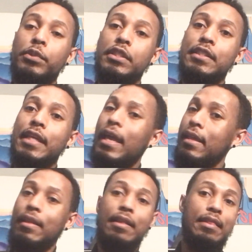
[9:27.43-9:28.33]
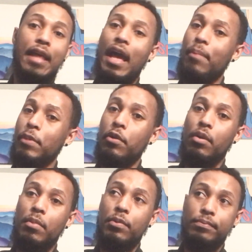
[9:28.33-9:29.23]
which is like the happy
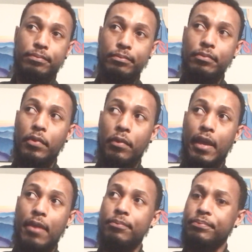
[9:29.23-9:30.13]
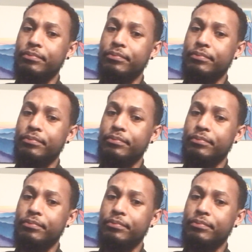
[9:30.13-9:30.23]
hormone, okay?